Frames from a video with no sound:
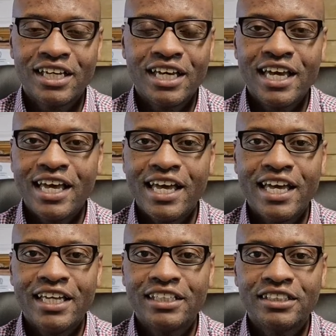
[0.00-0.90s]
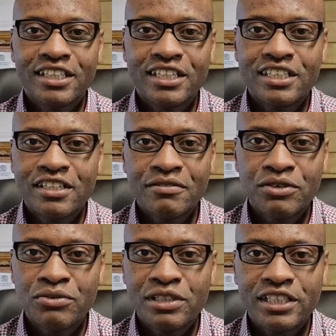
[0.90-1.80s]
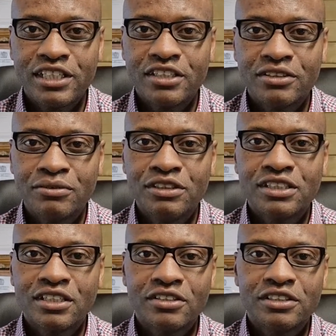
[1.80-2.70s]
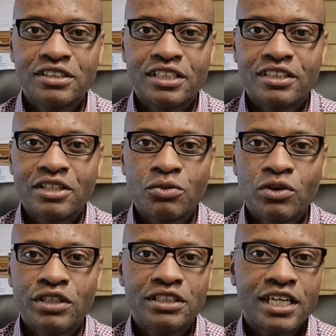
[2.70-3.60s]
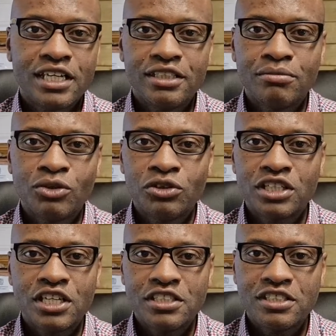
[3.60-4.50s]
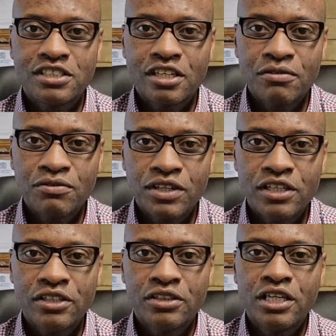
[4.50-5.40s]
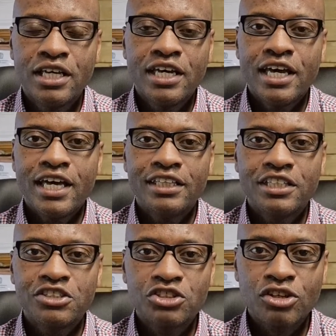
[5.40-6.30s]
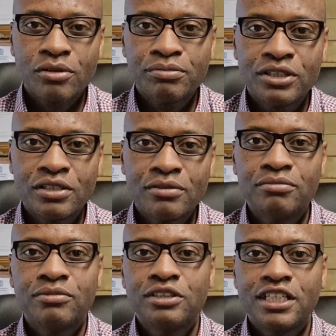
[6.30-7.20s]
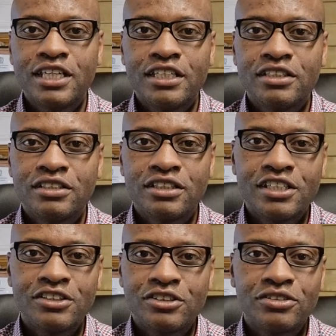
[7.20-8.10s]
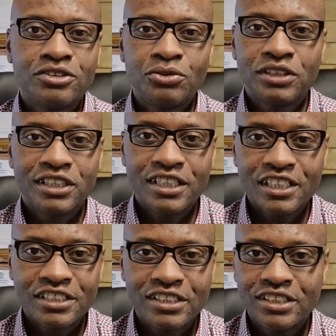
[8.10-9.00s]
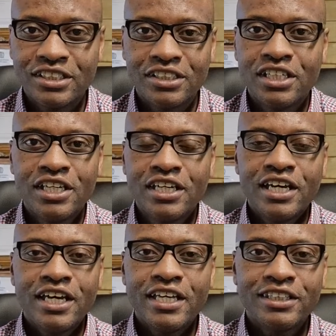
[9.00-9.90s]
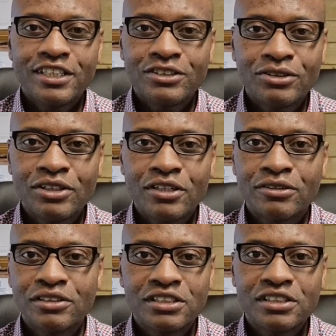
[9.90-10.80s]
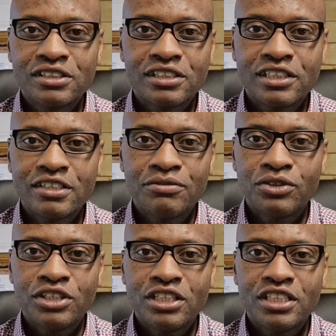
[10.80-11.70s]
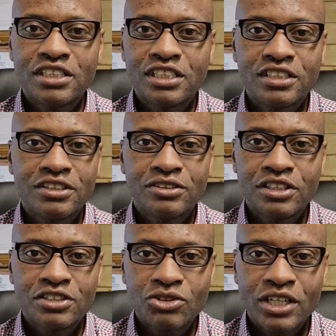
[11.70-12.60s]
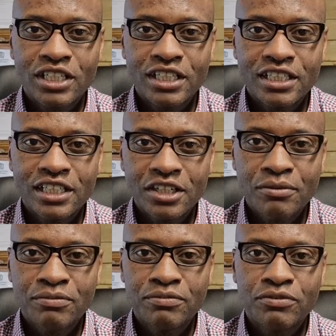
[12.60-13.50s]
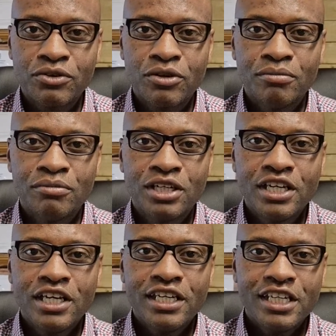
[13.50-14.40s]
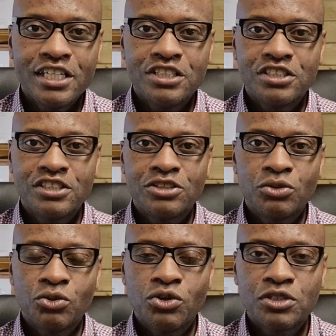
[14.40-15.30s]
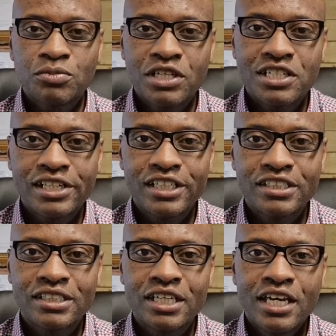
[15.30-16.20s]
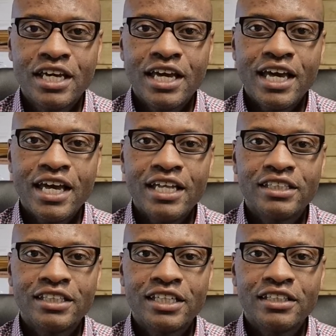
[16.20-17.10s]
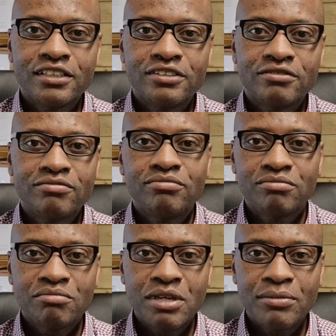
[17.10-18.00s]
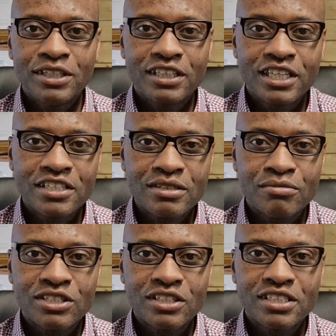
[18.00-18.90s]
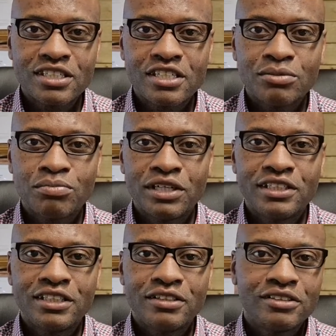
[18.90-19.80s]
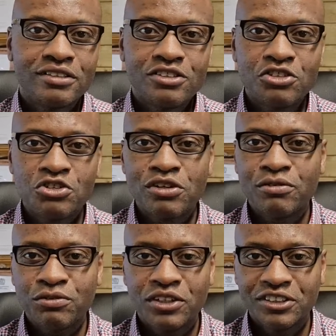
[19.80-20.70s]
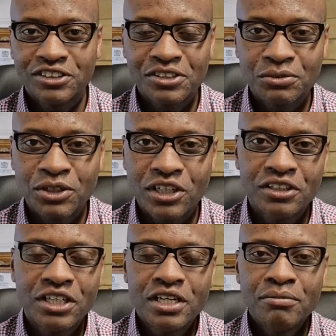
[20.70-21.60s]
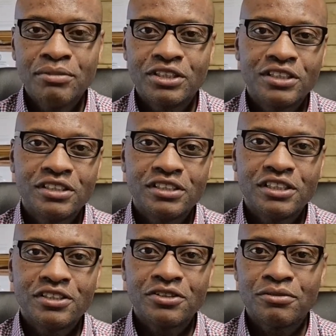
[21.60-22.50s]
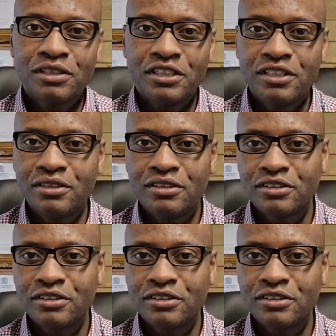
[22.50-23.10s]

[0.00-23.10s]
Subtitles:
and they never really get the results that they want. And in most cases, they fail and they stop them. Then they do it the next year, and they do that consistently for years until they try and get help from an agency or a specialist, and then maybe get some success, but it usually fails as well because they're not really